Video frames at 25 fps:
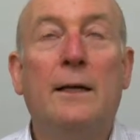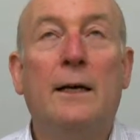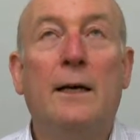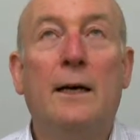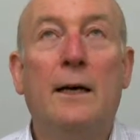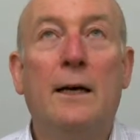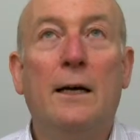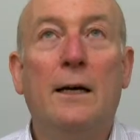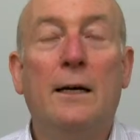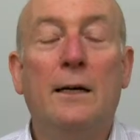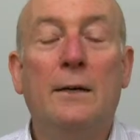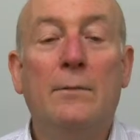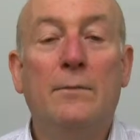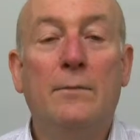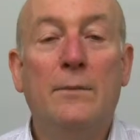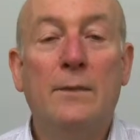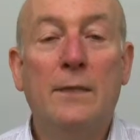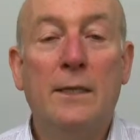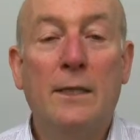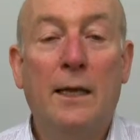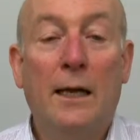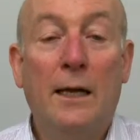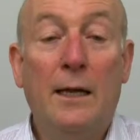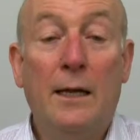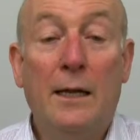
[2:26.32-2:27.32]

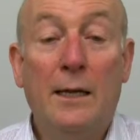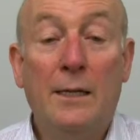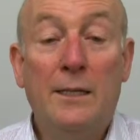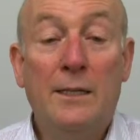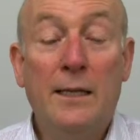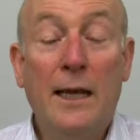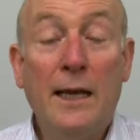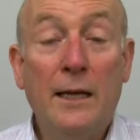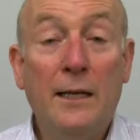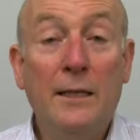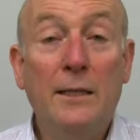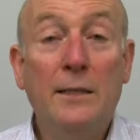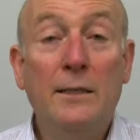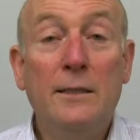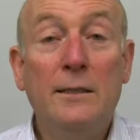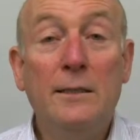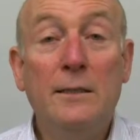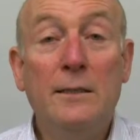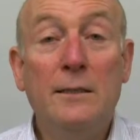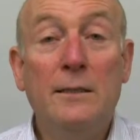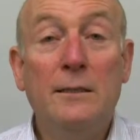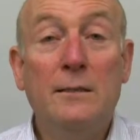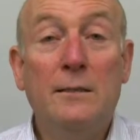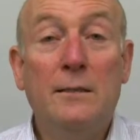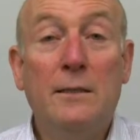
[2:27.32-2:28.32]
A
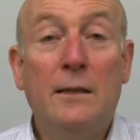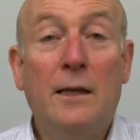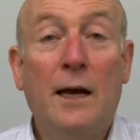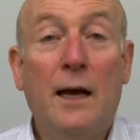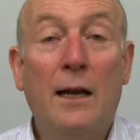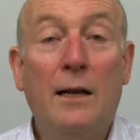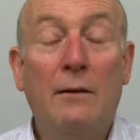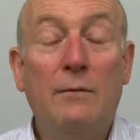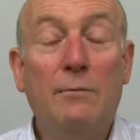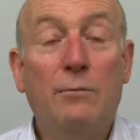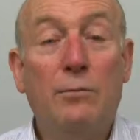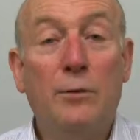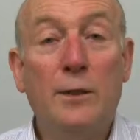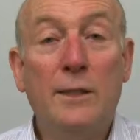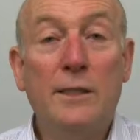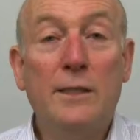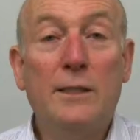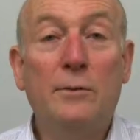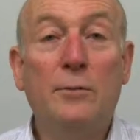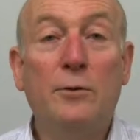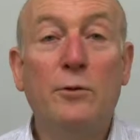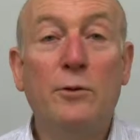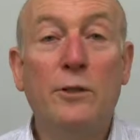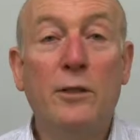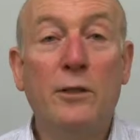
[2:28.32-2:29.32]
second kind of
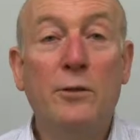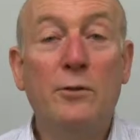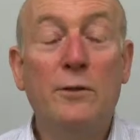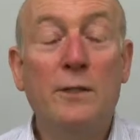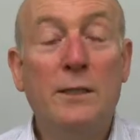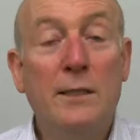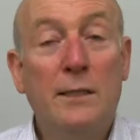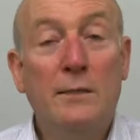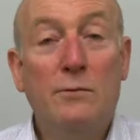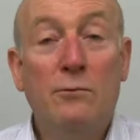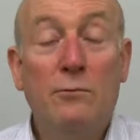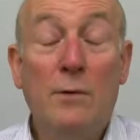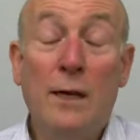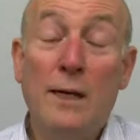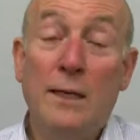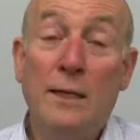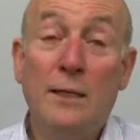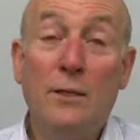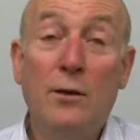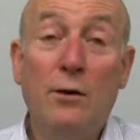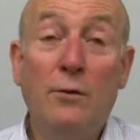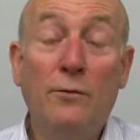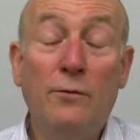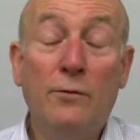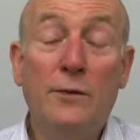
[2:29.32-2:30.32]
principal use is
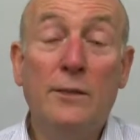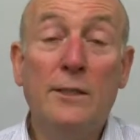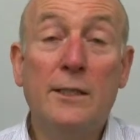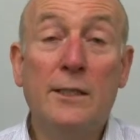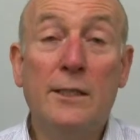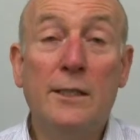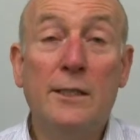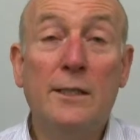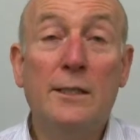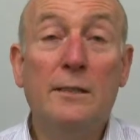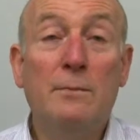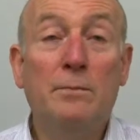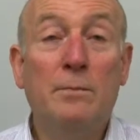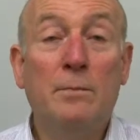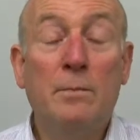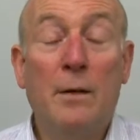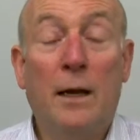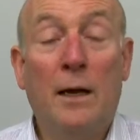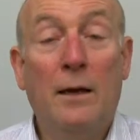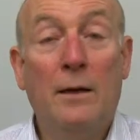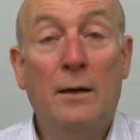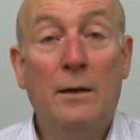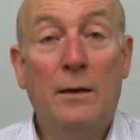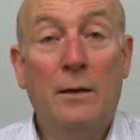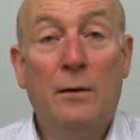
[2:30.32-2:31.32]
running conferences.
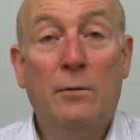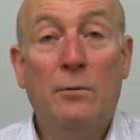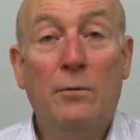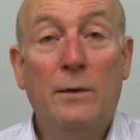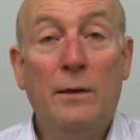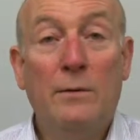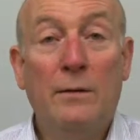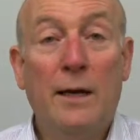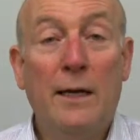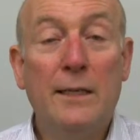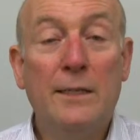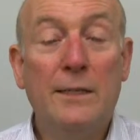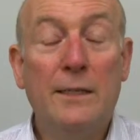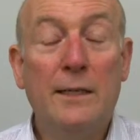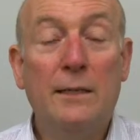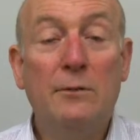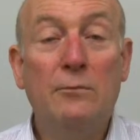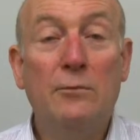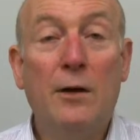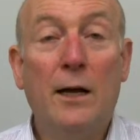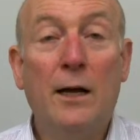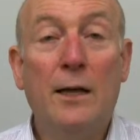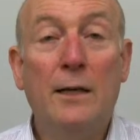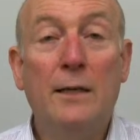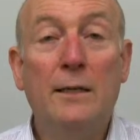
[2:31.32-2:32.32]
We've actually
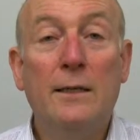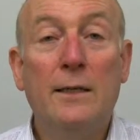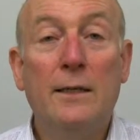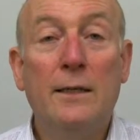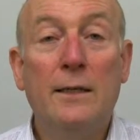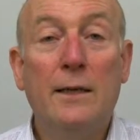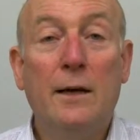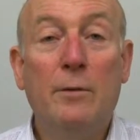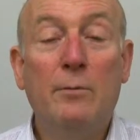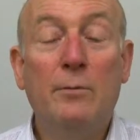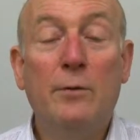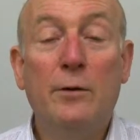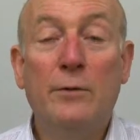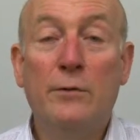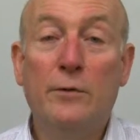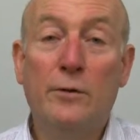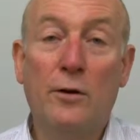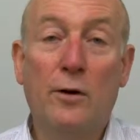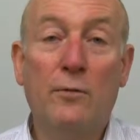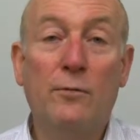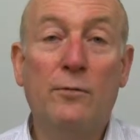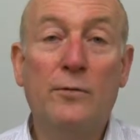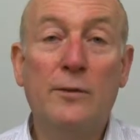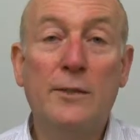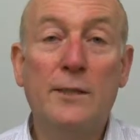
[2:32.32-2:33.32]
run a number of
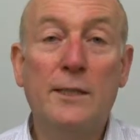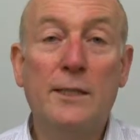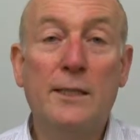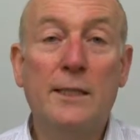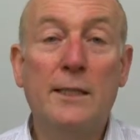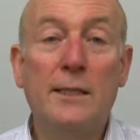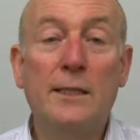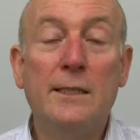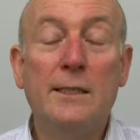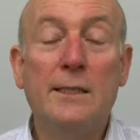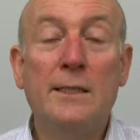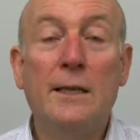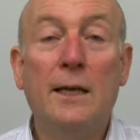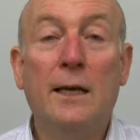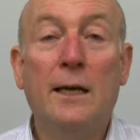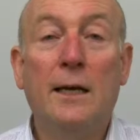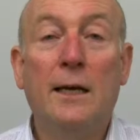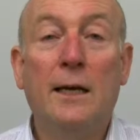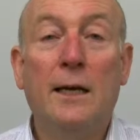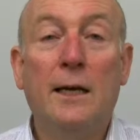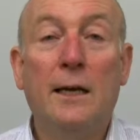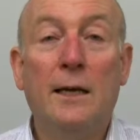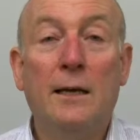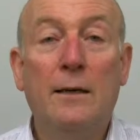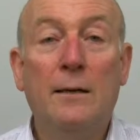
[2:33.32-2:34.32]
conferences
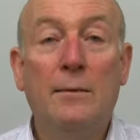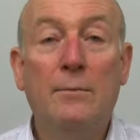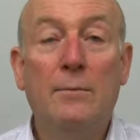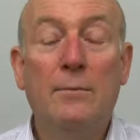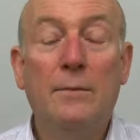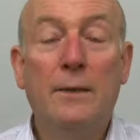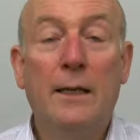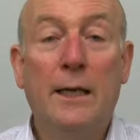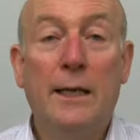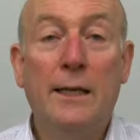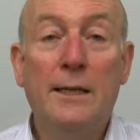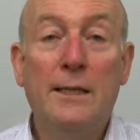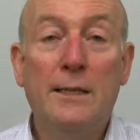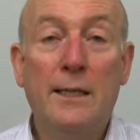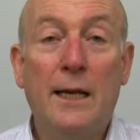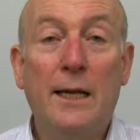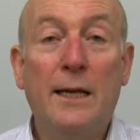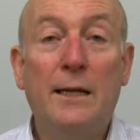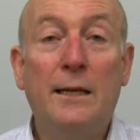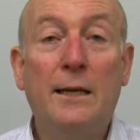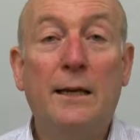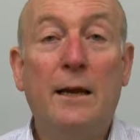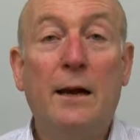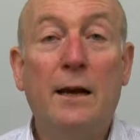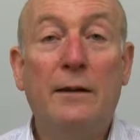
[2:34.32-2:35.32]
in
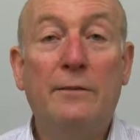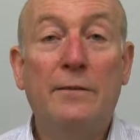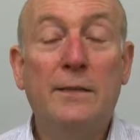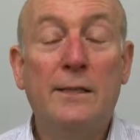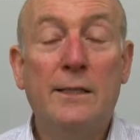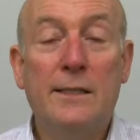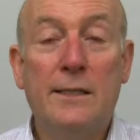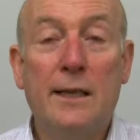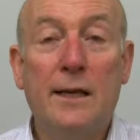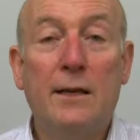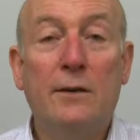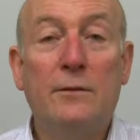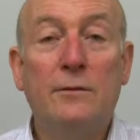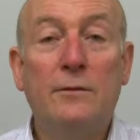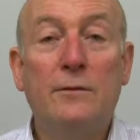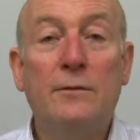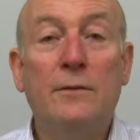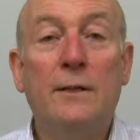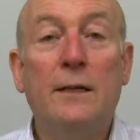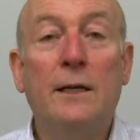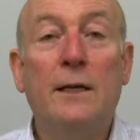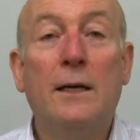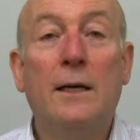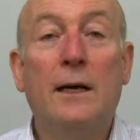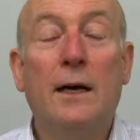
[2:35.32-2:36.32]
Second Life itself,
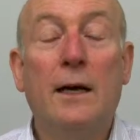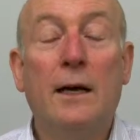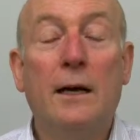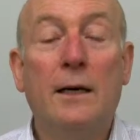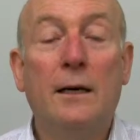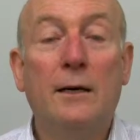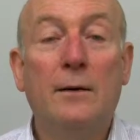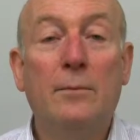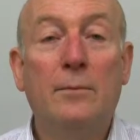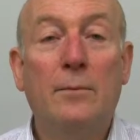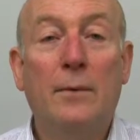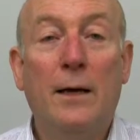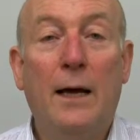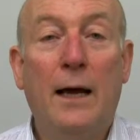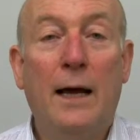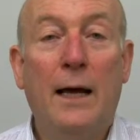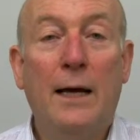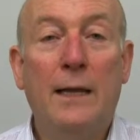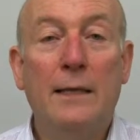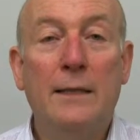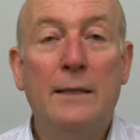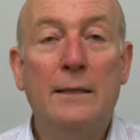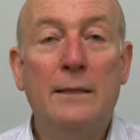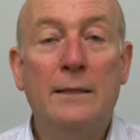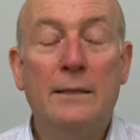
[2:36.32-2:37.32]

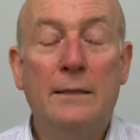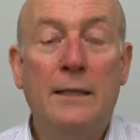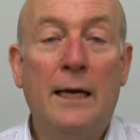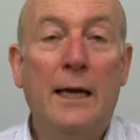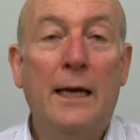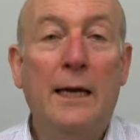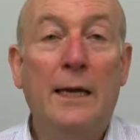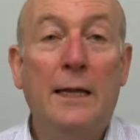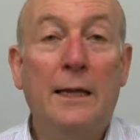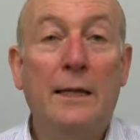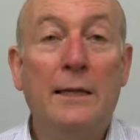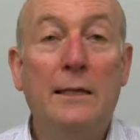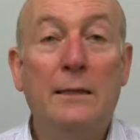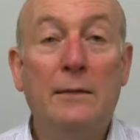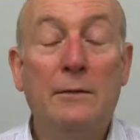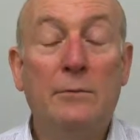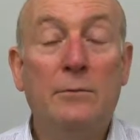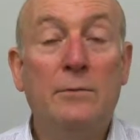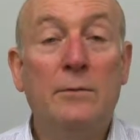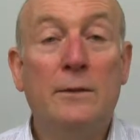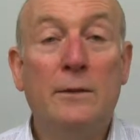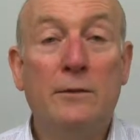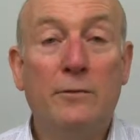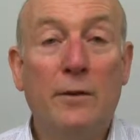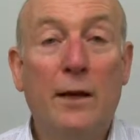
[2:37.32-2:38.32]
and they
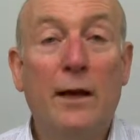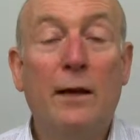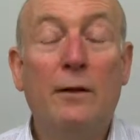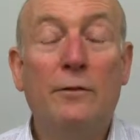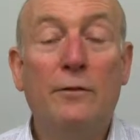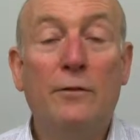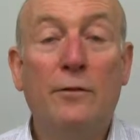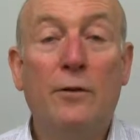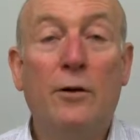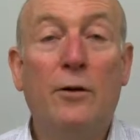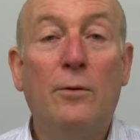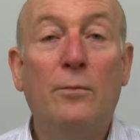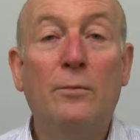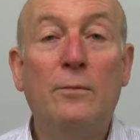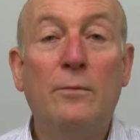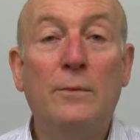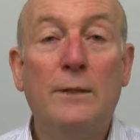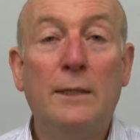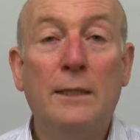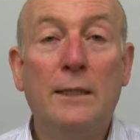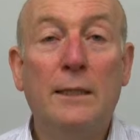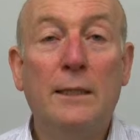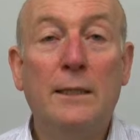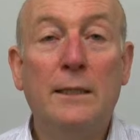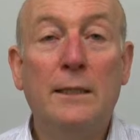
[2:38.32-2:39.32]
developed from
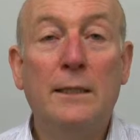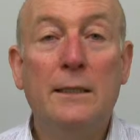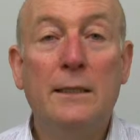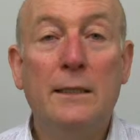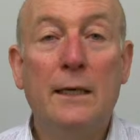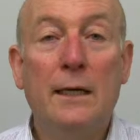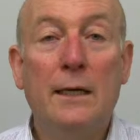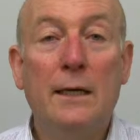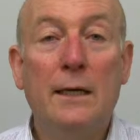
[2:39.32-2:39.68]
the